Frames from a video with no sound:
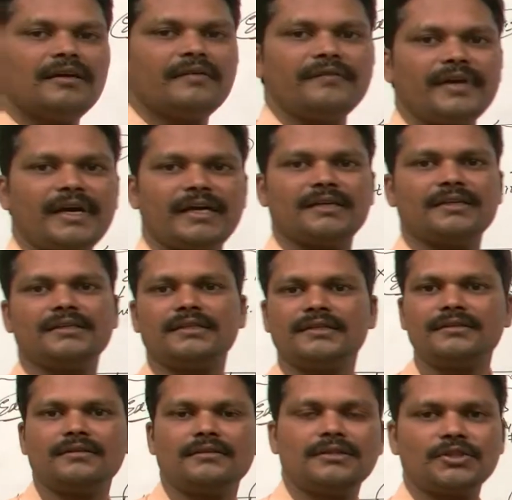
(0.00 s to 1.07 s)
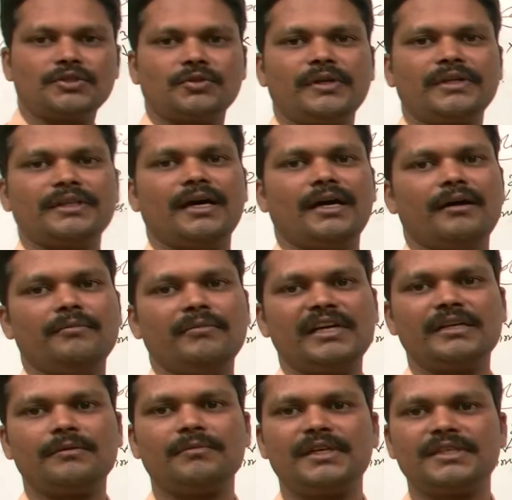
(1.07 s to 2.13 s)
we are showing the
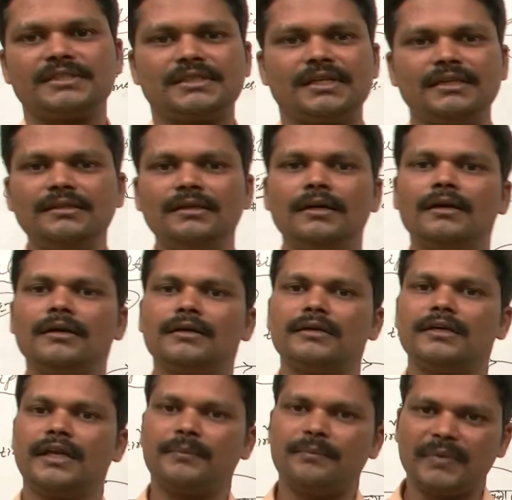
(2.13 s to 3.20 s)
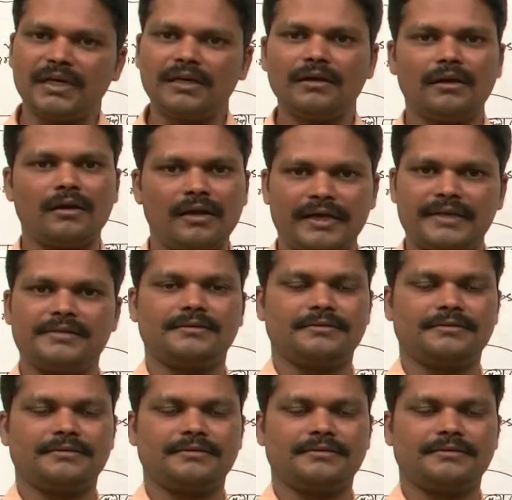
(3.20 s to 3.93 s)
multiplication on number line.